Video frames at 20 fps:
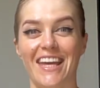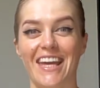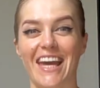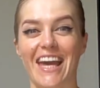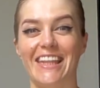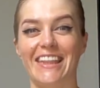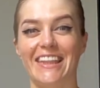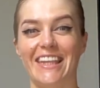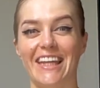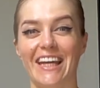
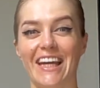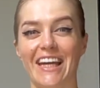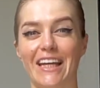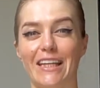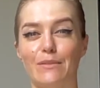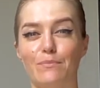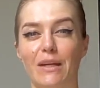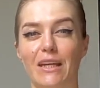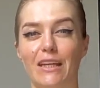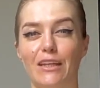and
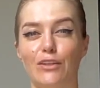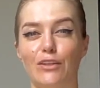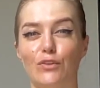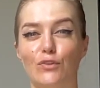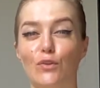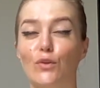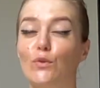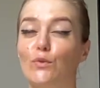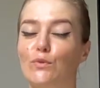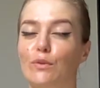then make
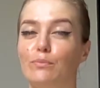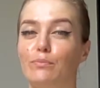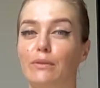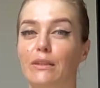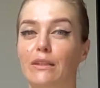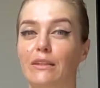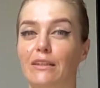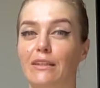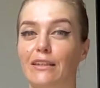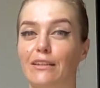your own
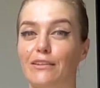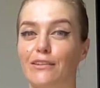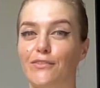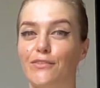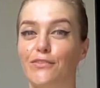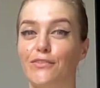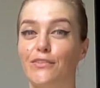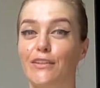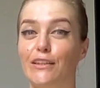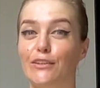opinion,
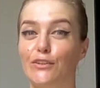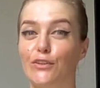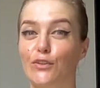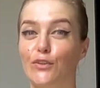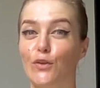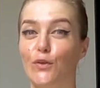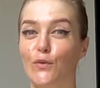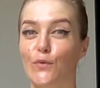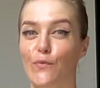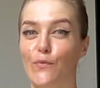feel
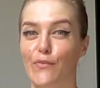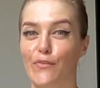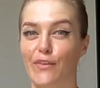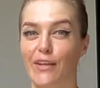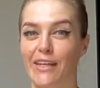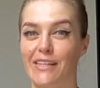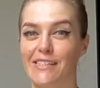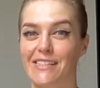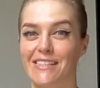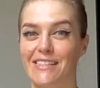your own
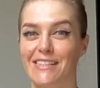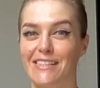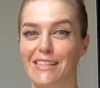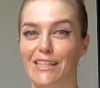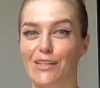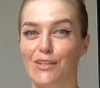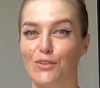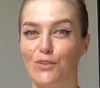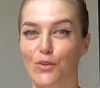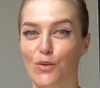things, see
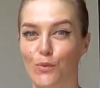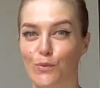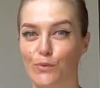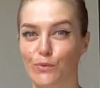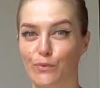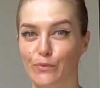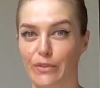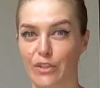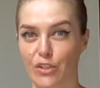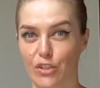your own
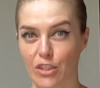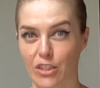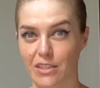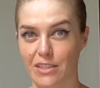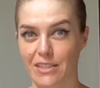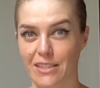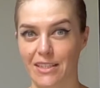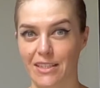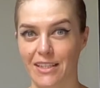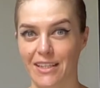
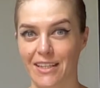visions.